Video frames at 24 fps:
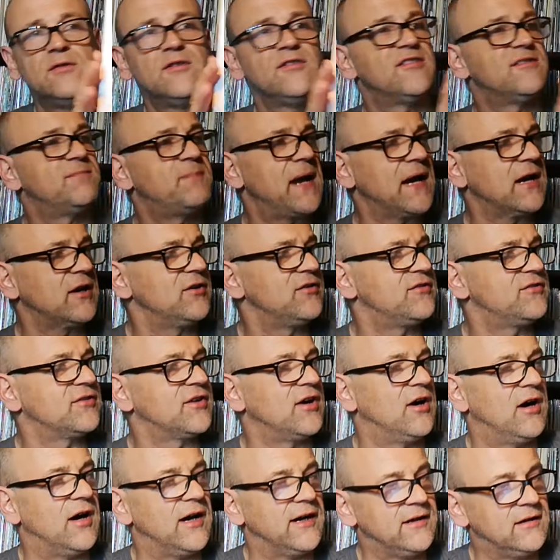Speckless
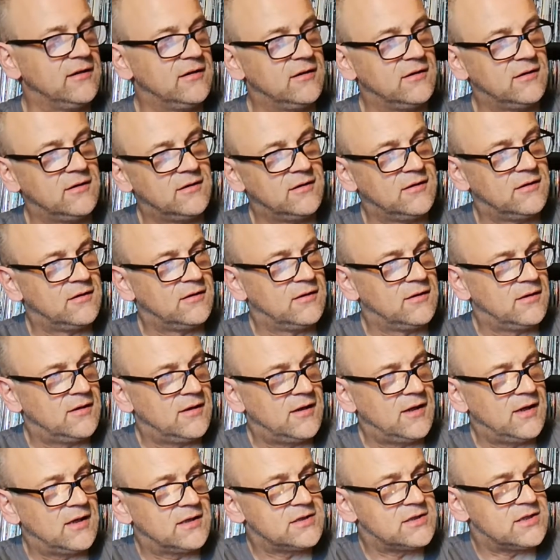Sky.
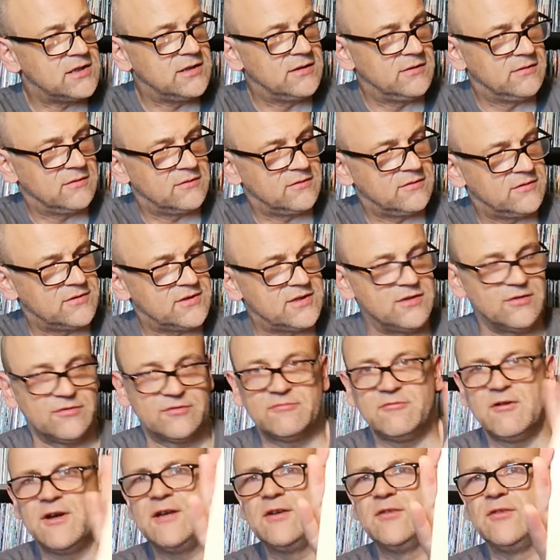And she looks
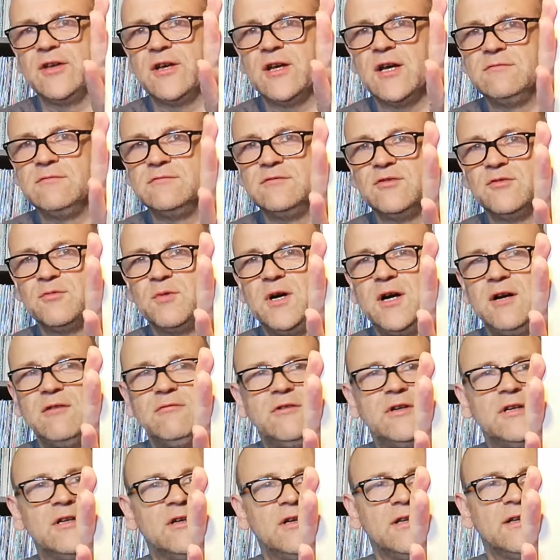great on the cover as well. I
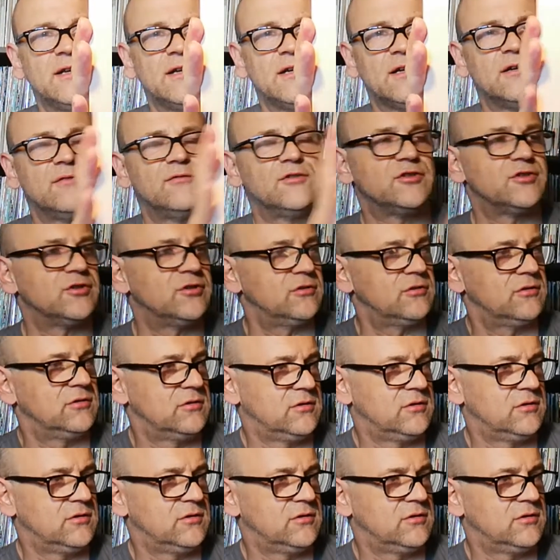really like that cover shot.